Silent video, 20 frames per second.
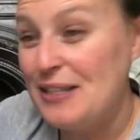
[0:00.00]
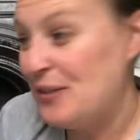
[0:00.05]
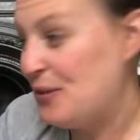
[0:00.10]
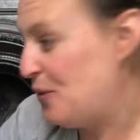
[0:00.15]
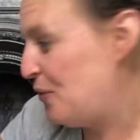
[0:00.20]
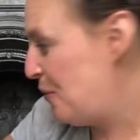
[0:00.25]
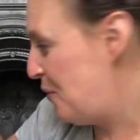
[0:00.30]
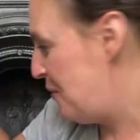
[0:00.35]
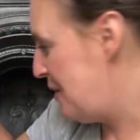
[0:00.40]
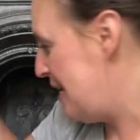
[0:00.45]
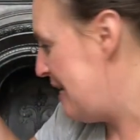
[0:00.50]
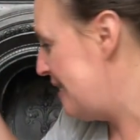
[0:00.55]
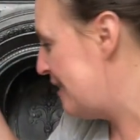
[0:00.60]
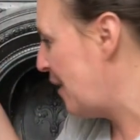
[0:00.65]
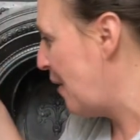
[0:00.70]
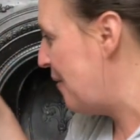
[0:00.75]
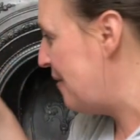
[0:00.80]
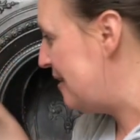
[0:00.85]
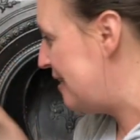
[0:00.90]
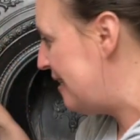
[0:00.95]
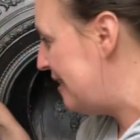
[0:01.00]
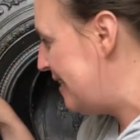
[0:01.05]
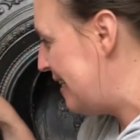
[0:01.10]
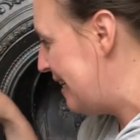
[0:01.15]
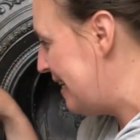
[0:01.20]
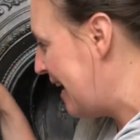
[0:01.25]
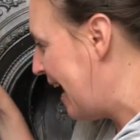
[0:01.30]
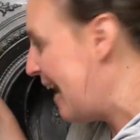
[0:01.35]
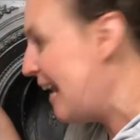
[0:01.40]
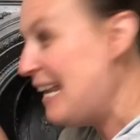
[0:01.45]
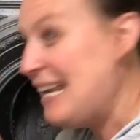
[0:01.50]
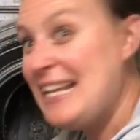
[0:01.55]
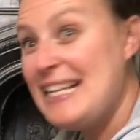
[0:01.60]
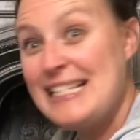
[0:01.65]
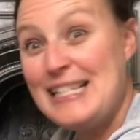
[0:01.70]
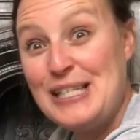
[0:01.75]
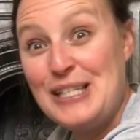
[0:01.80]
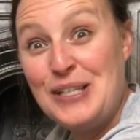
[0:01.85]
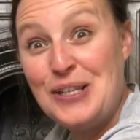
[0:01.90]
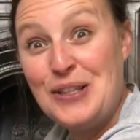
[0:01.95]
the story. He's going to sit and
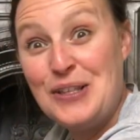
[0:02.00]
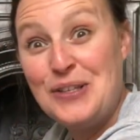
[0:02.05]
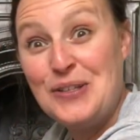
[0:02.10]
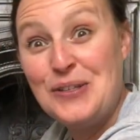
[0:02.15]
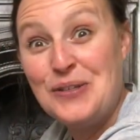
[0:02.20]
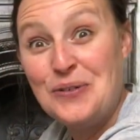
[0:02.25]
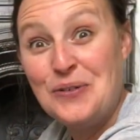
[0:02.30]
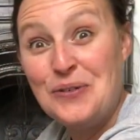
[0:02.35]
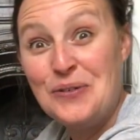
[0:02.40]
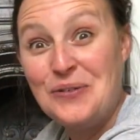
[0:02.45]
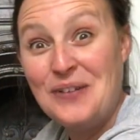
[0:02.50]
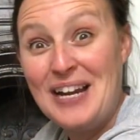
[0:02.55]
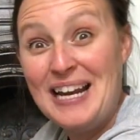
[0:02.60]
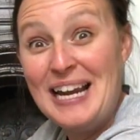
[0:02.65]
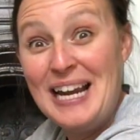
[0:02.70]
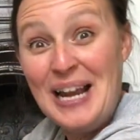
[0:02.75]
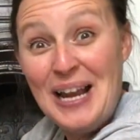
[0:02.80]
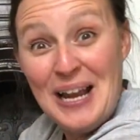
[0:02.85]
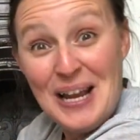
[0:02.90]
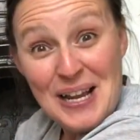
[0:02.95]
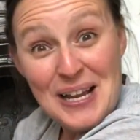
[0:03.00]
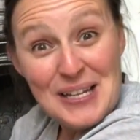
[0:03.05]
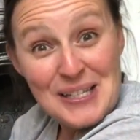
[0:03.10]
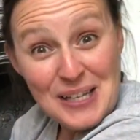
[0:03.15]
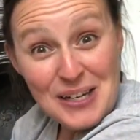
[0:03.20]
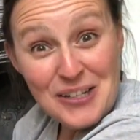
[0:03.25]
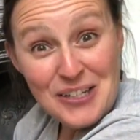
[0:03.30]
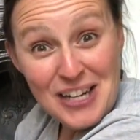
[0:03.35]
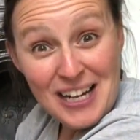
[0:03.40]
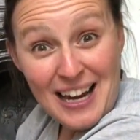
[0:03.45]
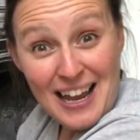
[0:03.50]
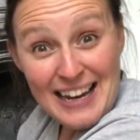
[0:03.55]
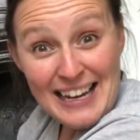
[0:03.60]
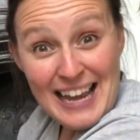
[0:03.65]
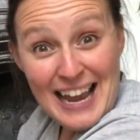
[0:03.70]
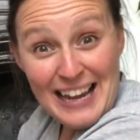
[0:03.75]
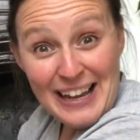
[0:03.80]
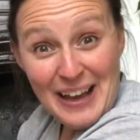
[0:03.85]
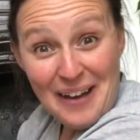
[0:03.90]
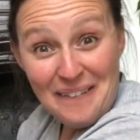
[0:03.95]
listen to the story. So shall I
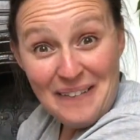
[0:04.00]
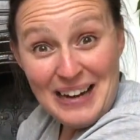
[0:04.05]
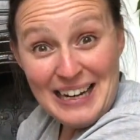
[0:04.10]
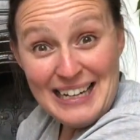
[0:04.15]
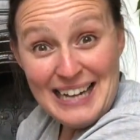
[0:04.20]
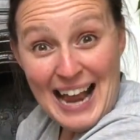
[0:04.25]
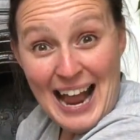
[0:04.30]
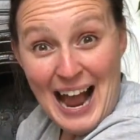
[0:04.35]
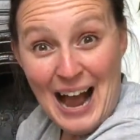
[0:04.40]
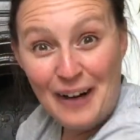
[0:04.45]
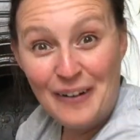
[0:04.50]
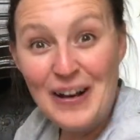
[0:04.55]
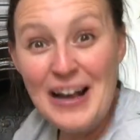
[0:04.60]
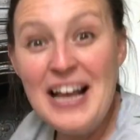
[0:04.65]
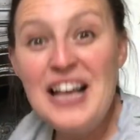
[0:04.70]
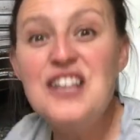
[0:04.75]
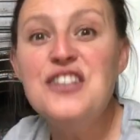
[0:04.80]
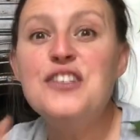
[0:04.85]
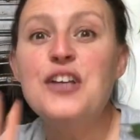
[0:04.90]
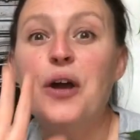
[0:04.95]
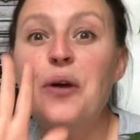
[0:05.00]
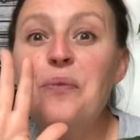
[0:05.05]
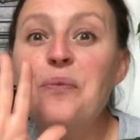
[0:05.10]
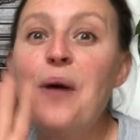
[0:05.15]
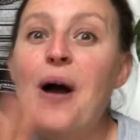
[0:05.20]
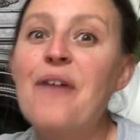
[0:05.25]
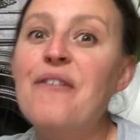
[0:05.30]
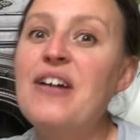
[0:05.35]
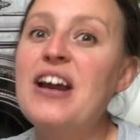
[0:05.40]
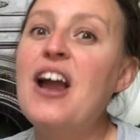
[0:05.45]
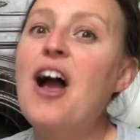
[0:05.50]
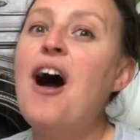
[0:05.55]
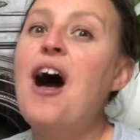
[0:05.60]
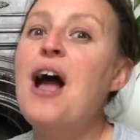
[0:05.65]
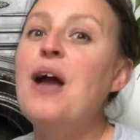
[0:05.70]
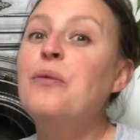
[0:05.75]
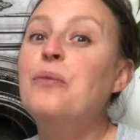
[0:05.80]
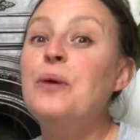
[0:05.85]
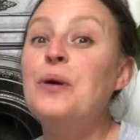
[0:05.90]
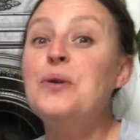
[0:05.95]
get going now? Don't worry,
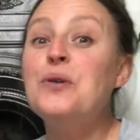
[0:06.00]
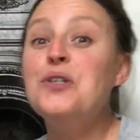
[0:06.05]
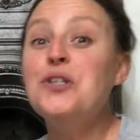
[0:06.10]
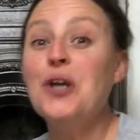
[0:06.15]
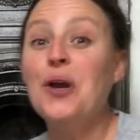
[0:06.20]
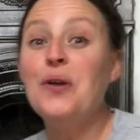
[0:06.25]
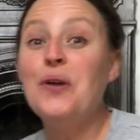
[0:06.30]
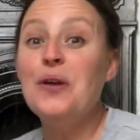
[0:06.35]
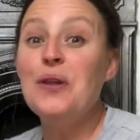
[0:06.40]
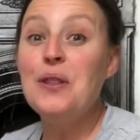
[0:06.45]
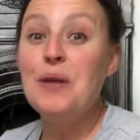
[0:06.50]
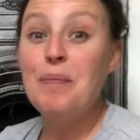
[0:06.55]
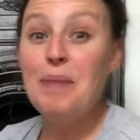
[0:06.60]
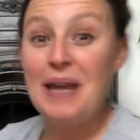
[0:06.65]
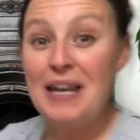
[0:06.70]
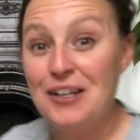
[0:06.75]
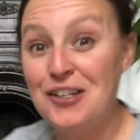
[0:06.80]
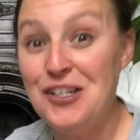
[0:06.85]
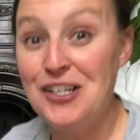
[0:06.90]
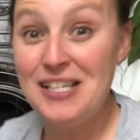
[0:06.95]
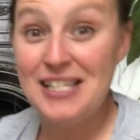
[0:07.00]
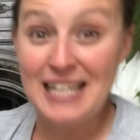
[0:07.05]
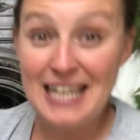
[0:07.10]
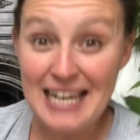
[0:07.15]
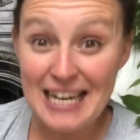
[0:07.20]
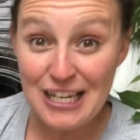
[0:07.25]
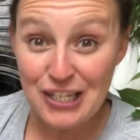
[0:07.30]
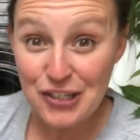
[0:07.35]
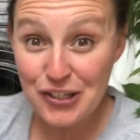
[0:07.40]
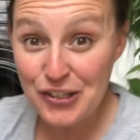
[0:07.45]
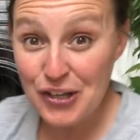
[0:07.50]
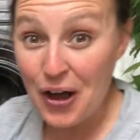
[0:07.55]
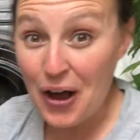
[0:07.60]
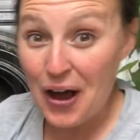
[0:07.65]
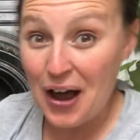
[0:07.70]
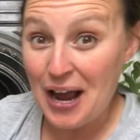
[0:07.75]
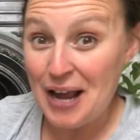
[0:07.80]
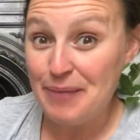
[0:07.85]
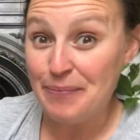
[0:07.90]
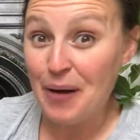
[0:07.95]
I will show you the pictures each
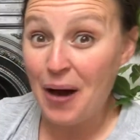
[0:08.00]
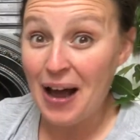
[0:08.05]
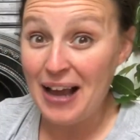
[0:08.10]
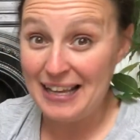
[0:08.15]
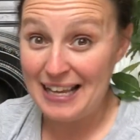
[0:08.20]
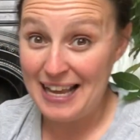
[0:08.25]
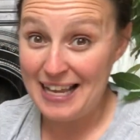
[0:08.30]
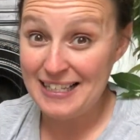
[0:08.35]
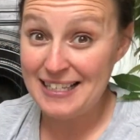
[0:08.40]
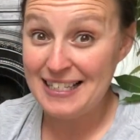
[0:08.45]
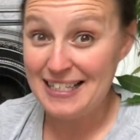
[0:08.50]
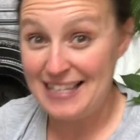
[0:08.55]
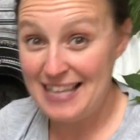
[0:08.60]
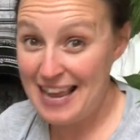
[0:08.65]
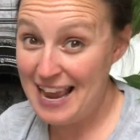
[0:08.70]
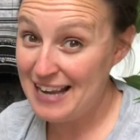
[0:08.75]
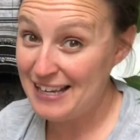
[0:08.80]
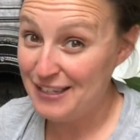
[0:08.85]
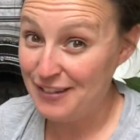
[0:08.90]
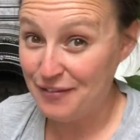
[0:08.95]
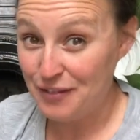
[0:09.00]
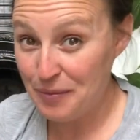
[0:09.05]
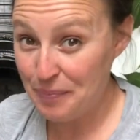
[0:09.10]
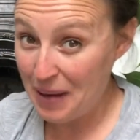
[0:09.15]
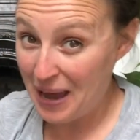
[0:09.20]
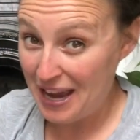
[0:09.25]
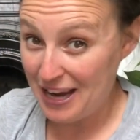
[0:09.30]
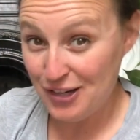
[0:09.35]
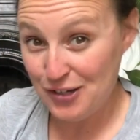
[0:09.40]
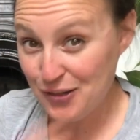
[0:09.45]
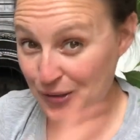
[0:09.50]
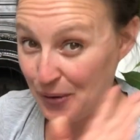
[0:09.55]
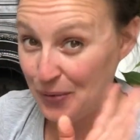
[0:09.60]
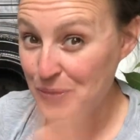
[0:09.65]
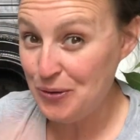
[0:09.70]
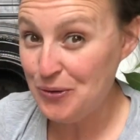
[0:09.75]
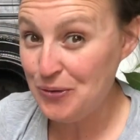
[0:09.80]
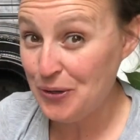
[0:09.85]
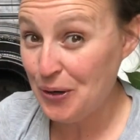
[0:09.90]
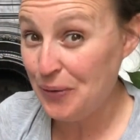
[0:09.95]
time I get to the end of the page, so
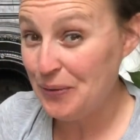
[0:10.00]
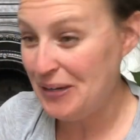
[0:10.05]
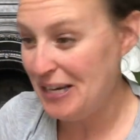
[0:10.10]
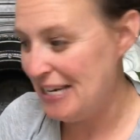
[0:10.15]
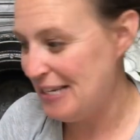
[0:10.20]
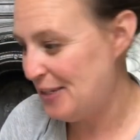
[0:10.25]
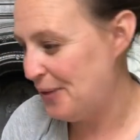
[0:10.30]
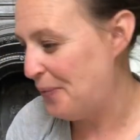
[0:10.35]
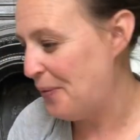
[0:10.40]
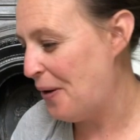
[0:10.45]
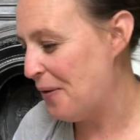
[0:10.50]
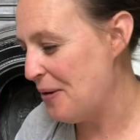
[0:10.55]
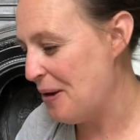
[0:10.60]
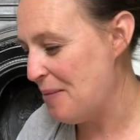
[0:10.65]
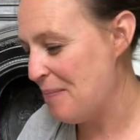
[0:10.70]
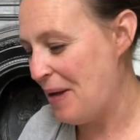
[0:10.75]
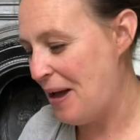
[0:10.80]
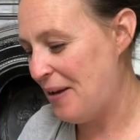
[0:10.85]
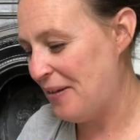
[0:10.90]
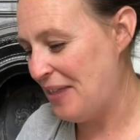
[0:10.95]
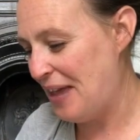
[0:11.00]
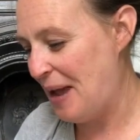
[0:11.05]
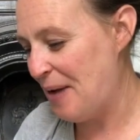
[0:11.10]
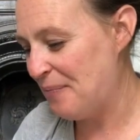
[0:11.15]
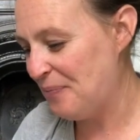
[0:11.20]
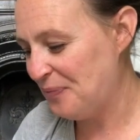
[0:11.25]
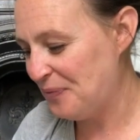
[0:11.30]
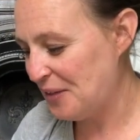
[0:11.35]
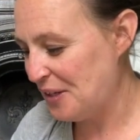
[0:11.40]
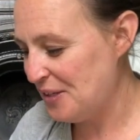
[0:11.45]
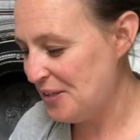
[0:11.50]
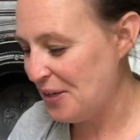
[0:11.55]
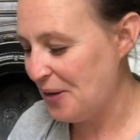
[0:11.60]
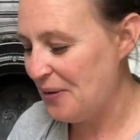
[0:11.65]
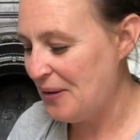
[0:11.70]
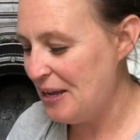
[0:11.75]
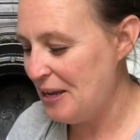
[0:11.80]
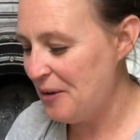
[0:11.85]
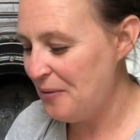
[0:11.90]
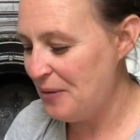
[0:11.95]
you don't need to worry about that. So
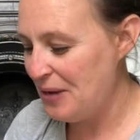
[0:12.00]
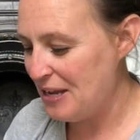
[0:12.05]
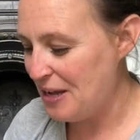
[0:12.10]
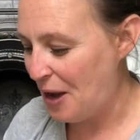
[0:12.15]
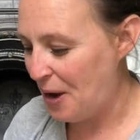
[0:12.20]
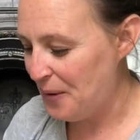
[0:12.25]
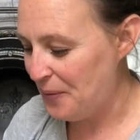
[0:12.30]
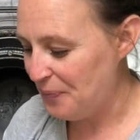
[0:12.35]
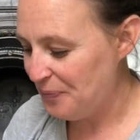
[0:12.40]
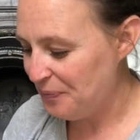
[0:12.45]
here we go.